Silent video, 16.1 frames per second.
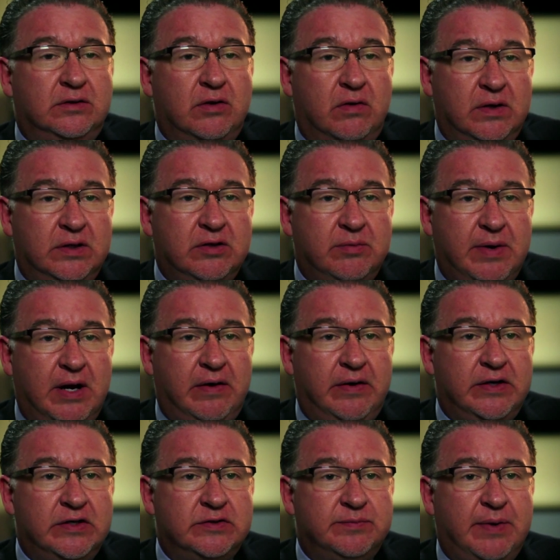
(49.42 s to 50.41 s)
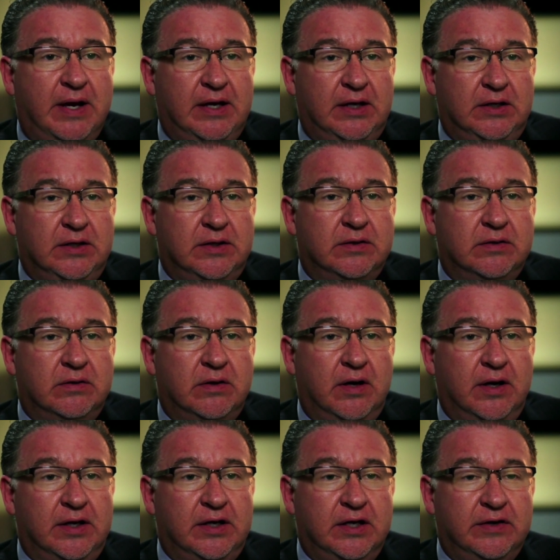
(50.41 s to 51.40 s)
during the marriage by either
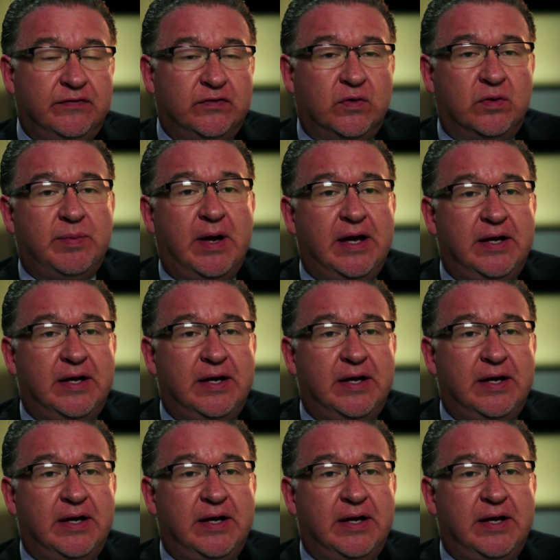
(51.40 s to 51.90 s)
a gift or by